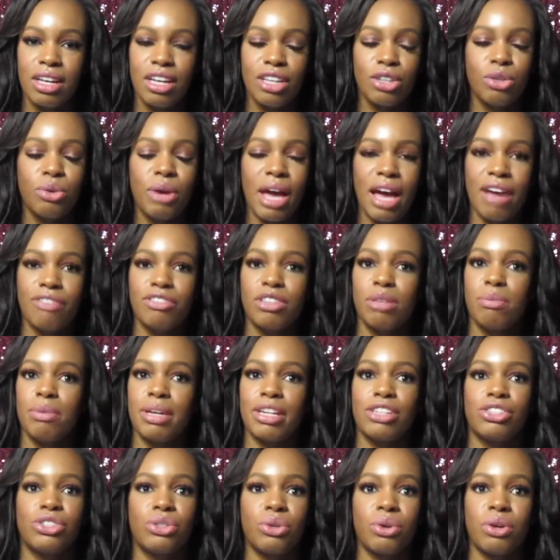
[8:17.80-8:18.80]
You have to
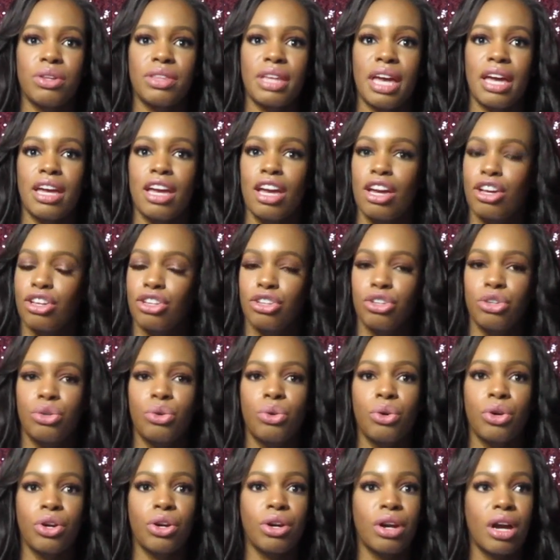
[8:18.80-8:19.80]
make sure that
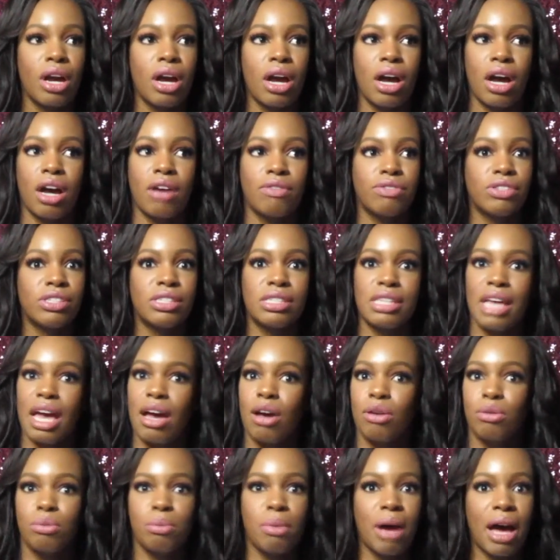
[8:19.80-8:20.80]
you're of
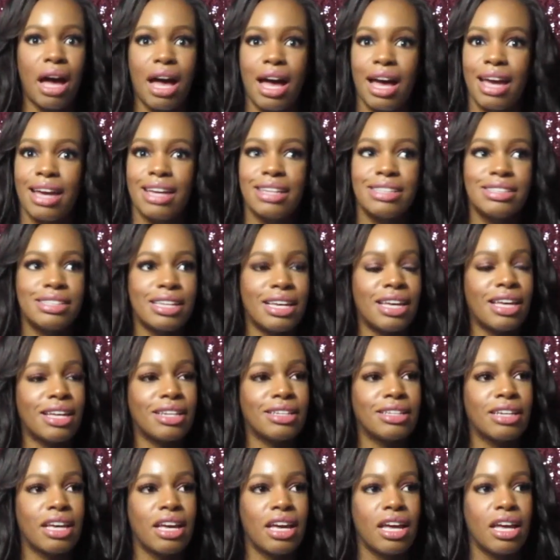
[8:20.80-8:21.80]
sound mind
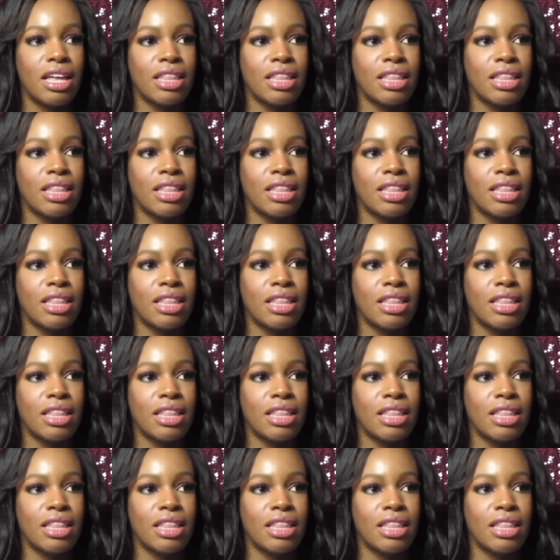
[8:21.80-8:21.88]
and